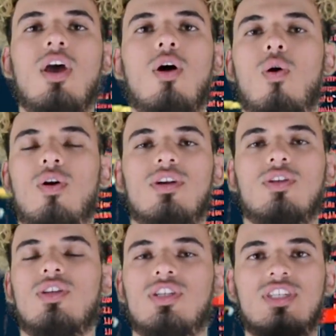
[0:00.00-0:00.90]
or
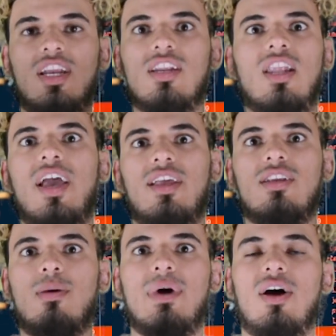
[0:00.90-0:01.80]
you just get
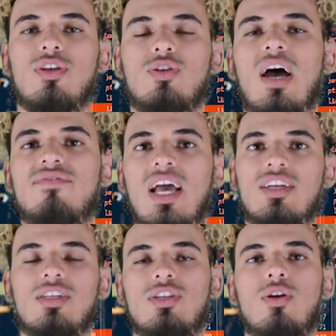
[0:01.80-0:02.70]
enlightened about. You have to
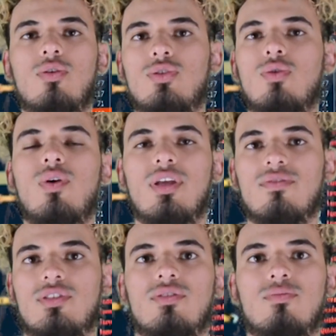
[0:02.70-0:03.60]
actually, do it
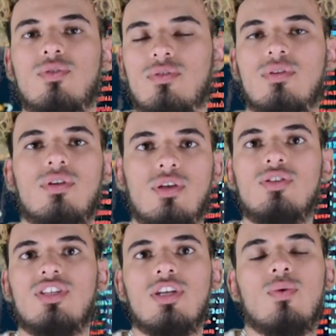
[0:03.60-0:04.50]

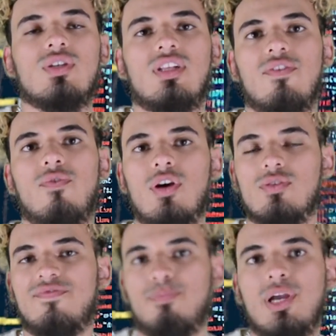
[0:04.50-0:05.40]
continuously for a
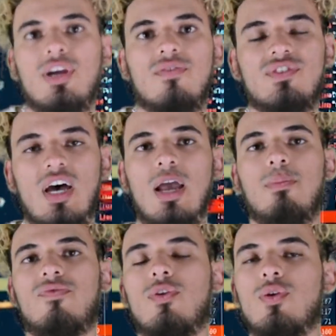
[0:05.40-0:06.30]
period of time
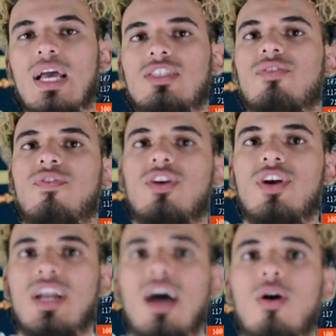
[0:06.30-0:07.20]
before you actually figure
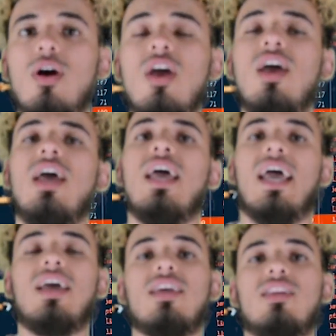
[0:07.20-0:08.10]
it out.
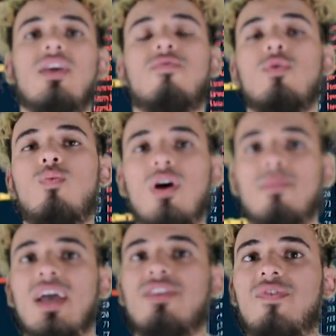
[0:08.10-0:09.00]
And if you want
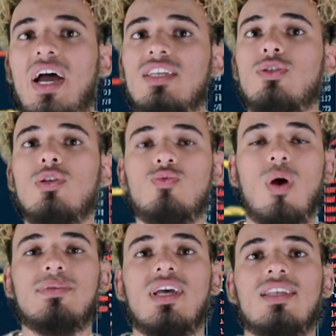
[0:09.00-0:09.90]
my advice, use
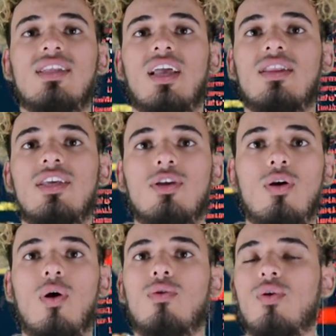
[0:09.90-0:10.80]
websites like
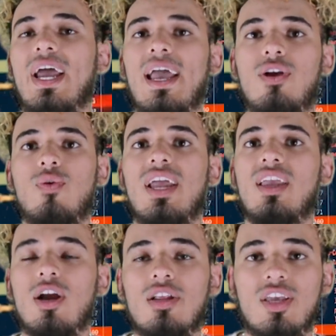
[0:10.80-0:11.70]
LeetCode or HackerRank
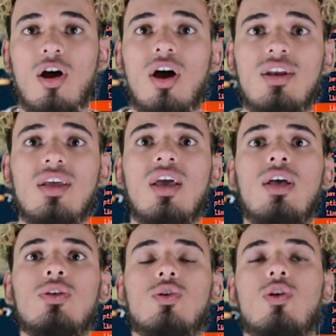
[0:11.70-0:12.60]
early on
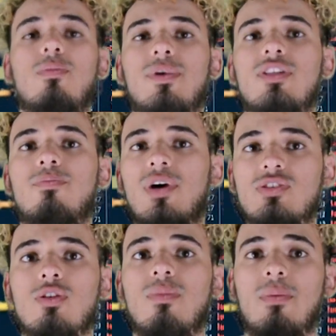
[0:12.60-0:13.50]
so you'll build
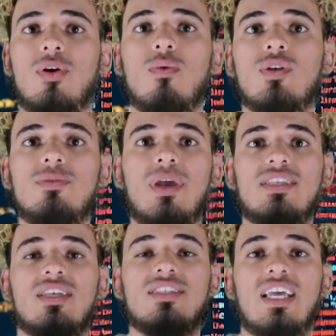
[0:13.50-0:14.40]
muscle memory, which
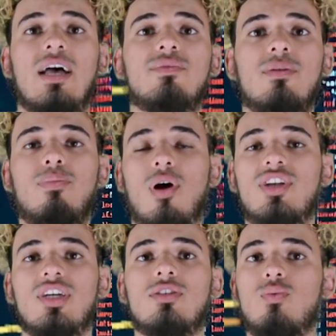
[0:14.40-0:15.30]
makes exams and
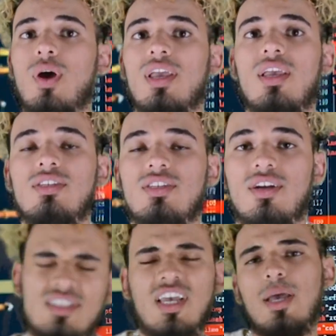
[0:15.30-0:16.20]
projects way
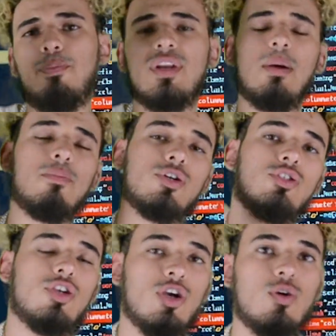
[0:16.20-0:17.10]
easier. Tip number
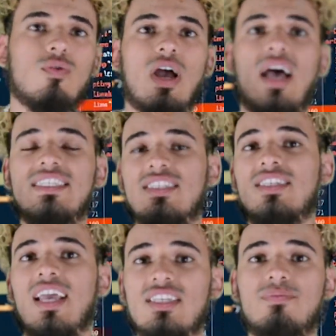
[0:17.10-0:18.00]
2, as a CS